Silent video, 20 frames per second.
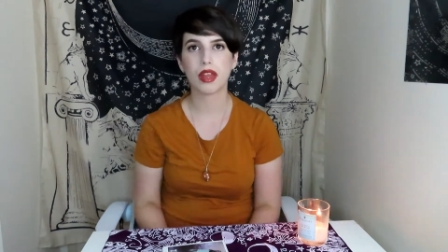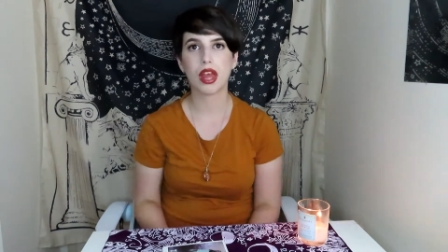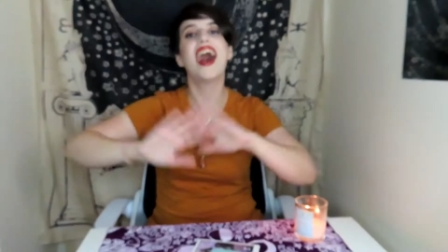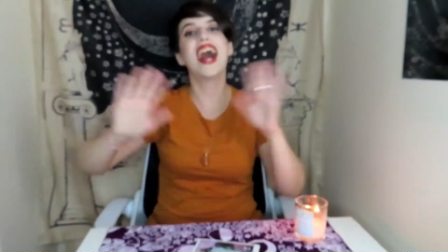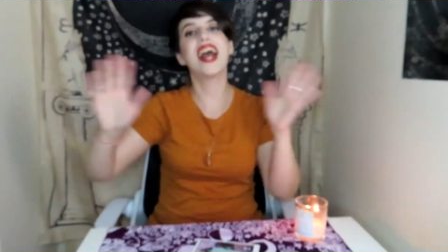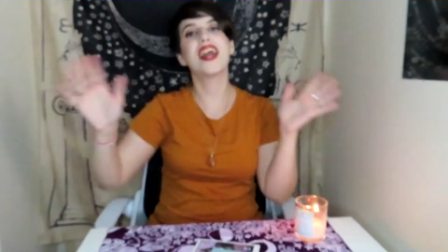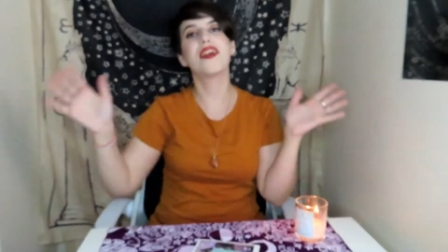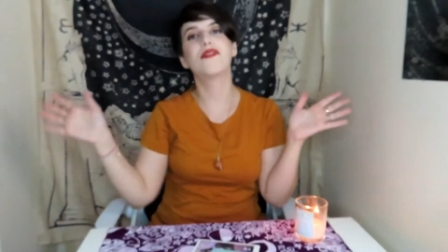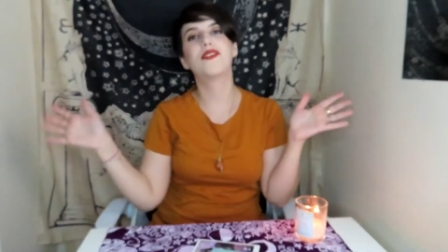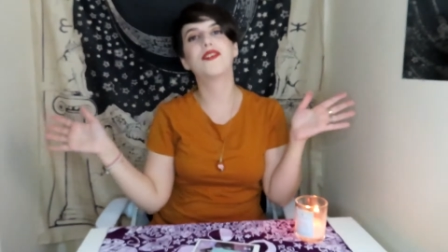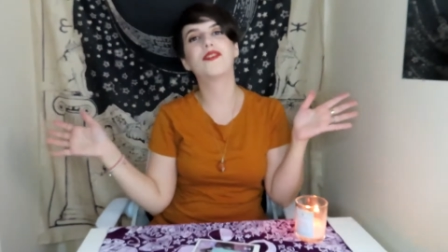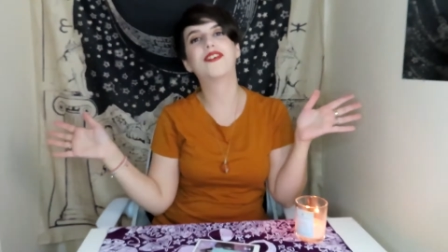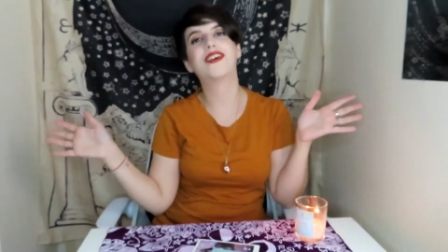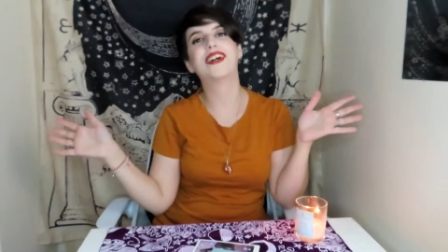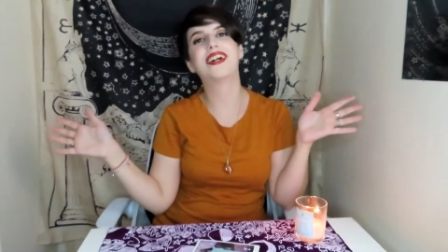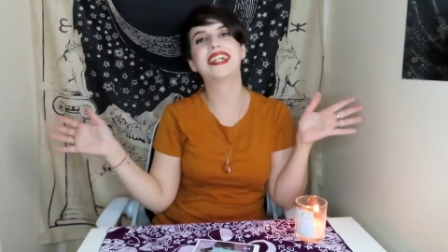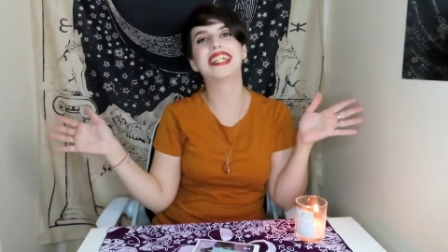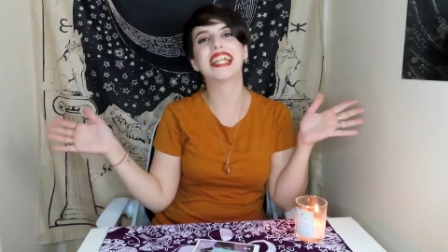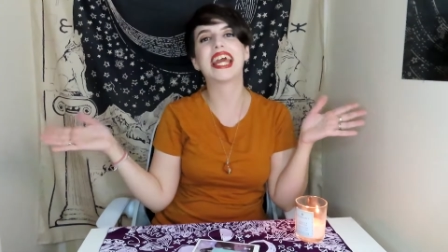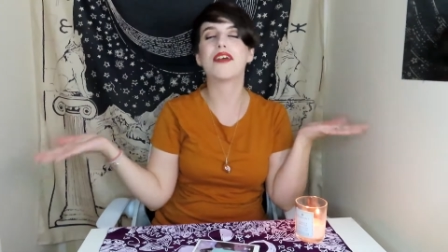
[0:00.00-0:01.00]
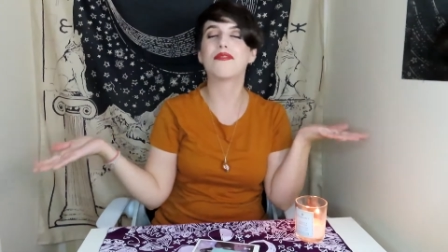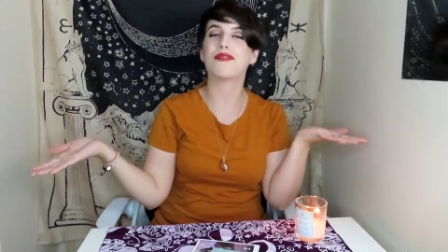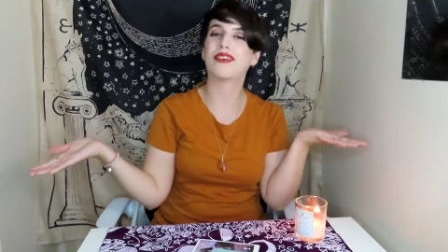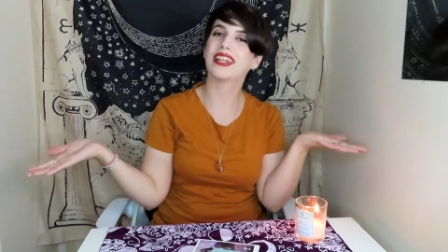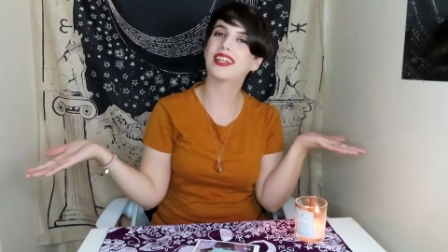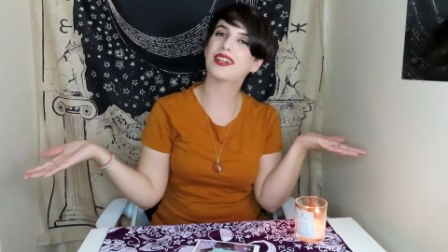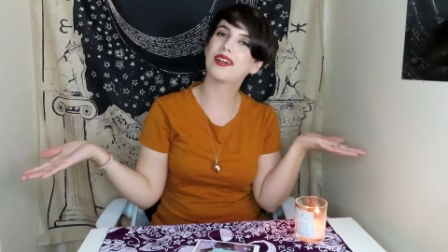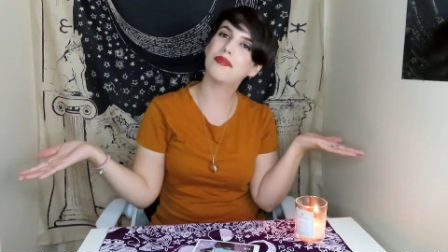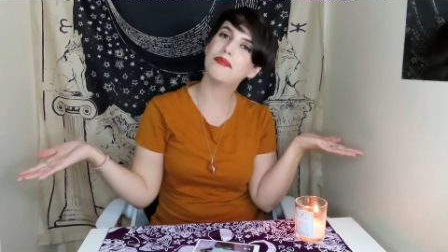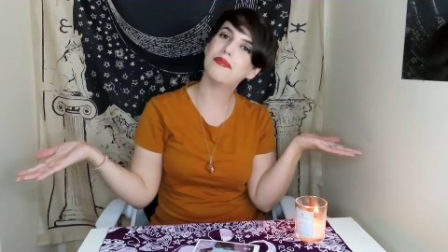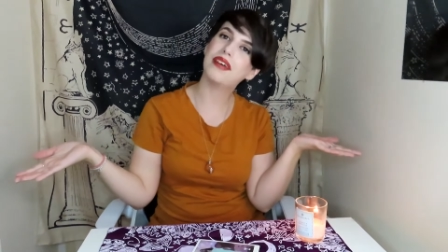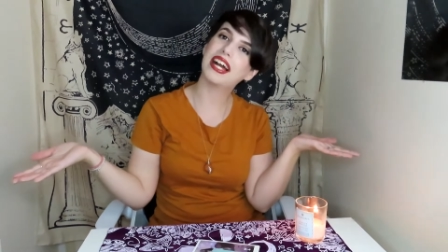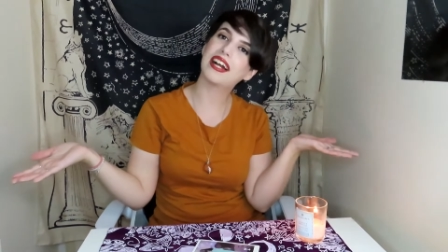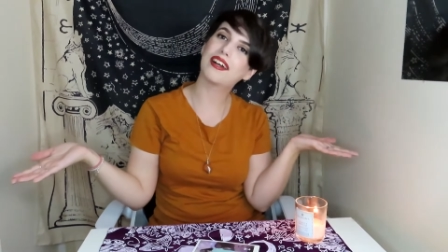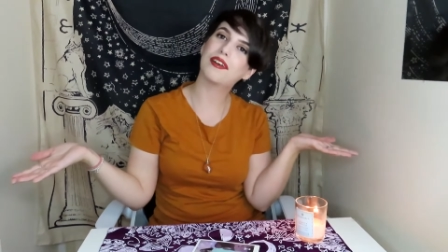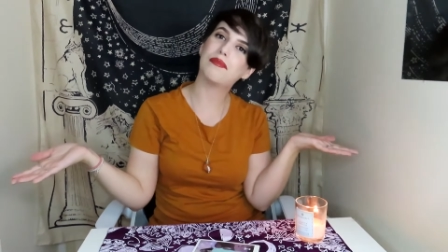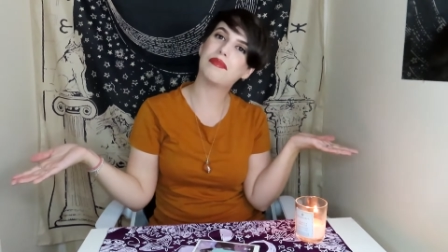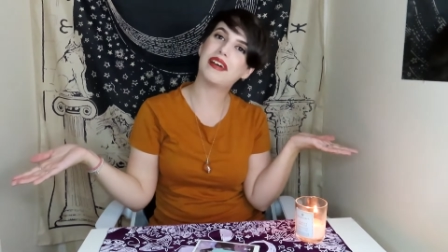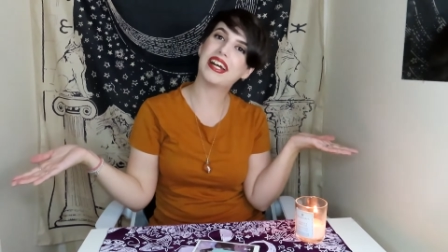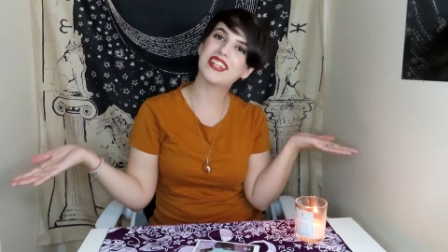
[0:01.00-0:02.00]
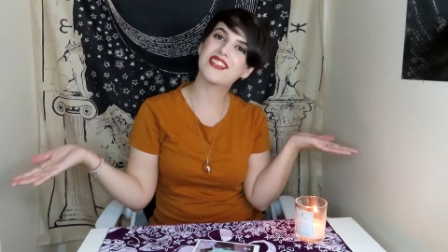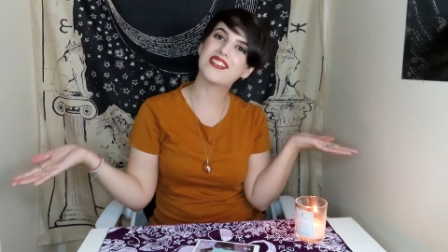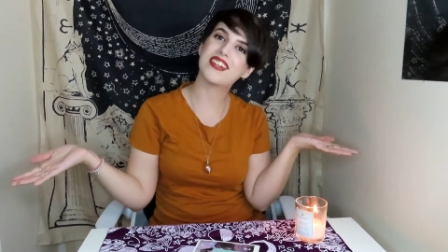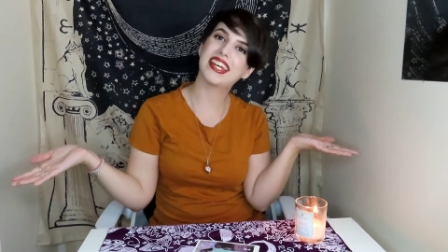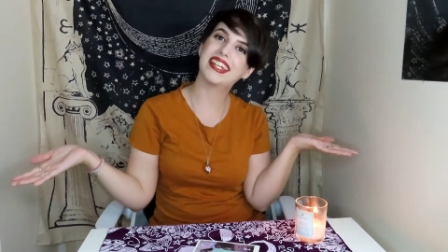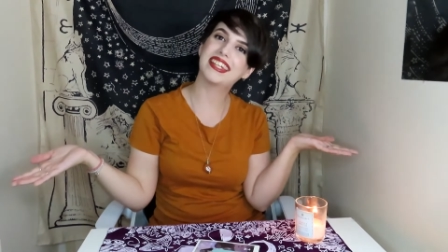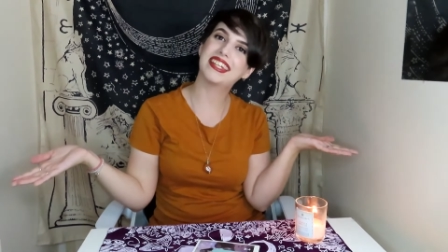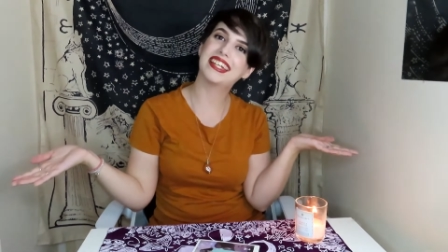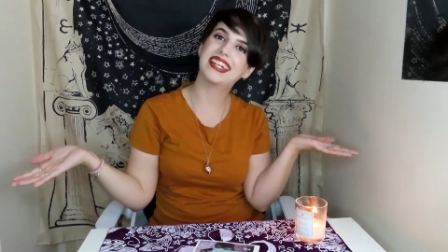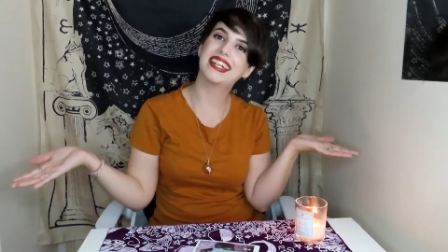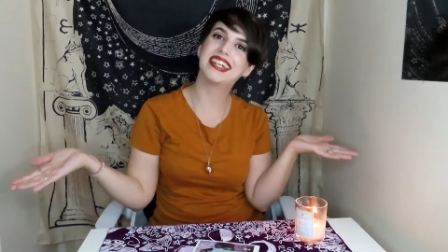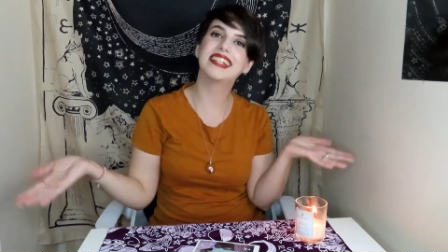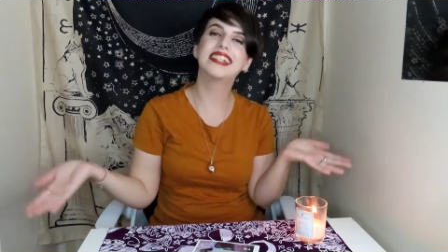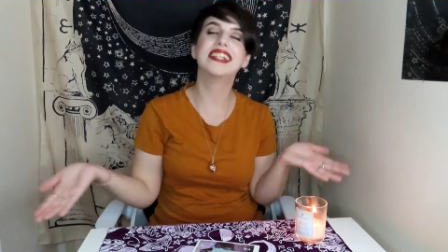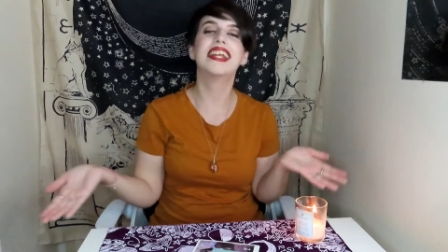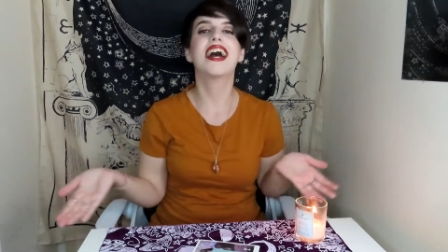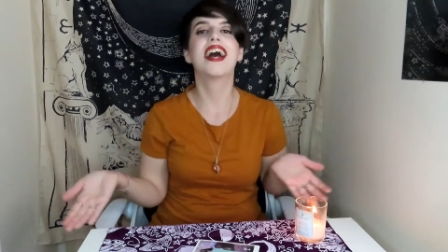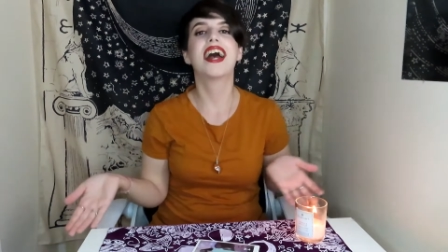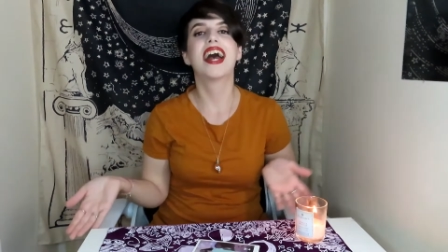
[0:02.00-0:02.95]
Hi everyone and welcome back on my channel.